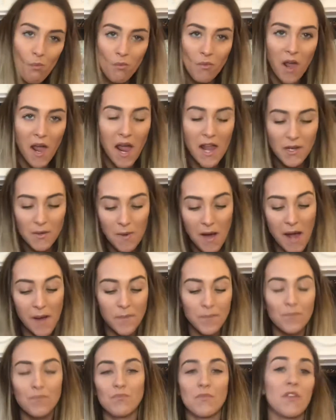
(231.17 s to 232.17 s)
Anyway,
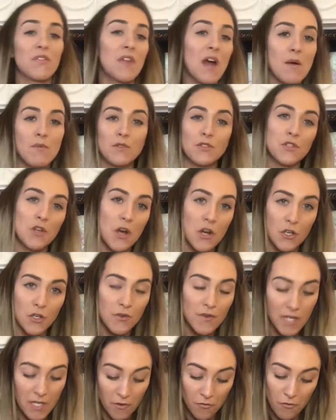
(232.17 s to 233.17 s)
that was not a
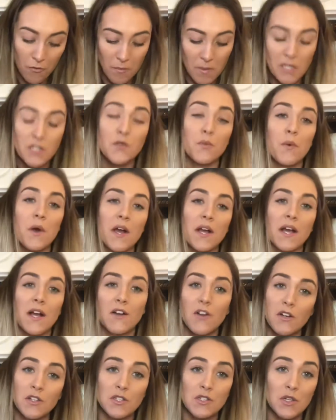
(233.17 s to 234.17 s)
career for me to work at
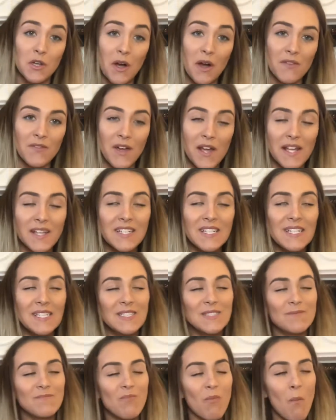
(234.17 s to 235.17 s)
Costa Coffee.
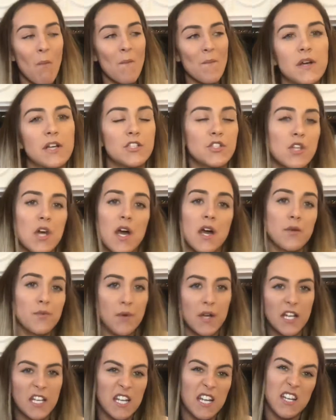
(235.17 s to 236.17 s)
I started
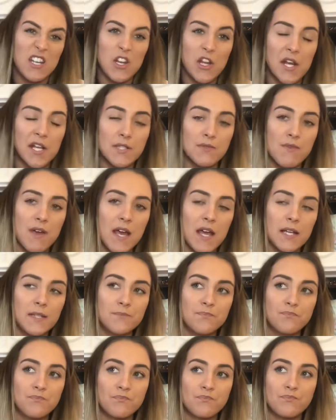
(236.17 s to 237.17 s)
working at a
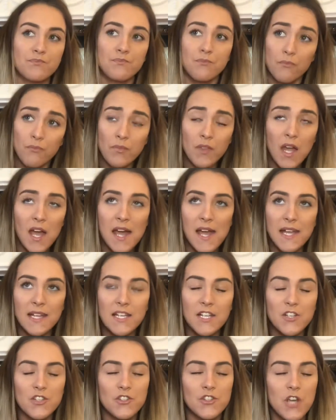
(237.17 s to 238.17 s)
nursery. And
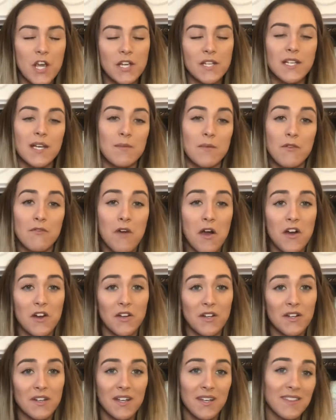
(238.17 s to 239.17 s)
don't get me
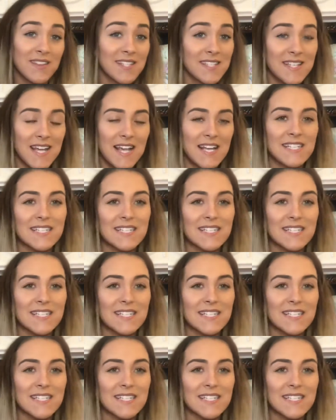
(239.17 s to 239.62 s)
wrong, the days